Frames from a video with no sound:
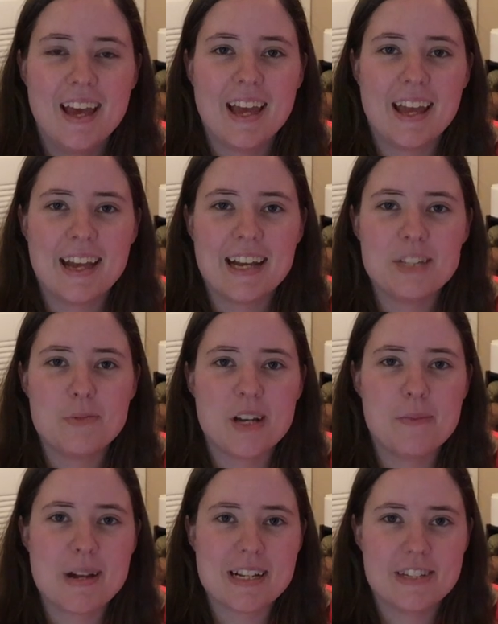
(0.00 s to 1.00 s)
Hey guys,
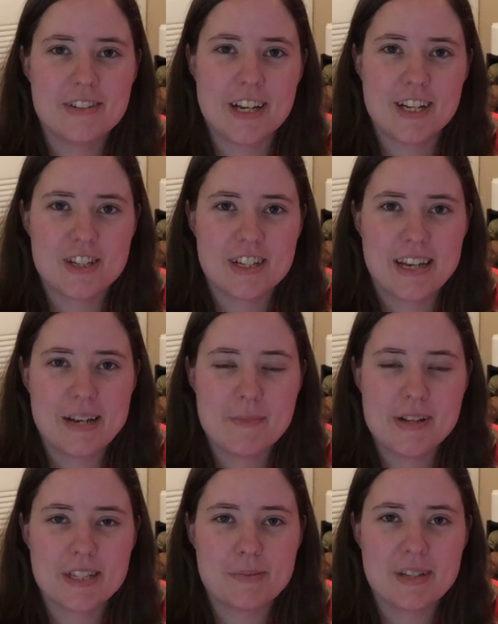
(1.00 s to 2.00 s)
welcome back to No Catch Your Name.
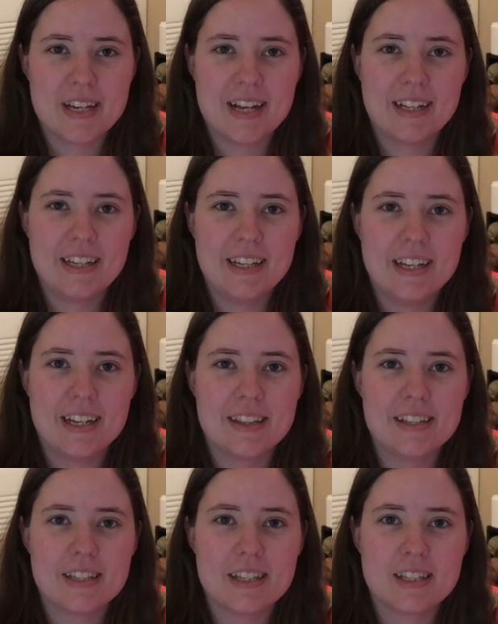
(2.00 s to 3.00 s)
It's me, Ella, and
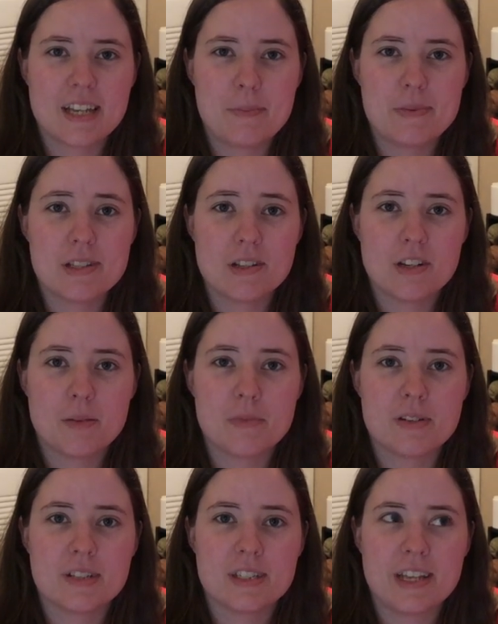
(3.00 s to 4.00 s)
this is episode
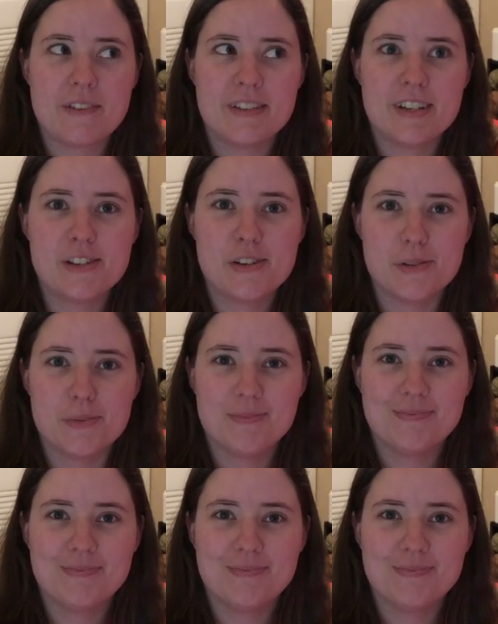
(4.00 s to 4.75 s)
number 72.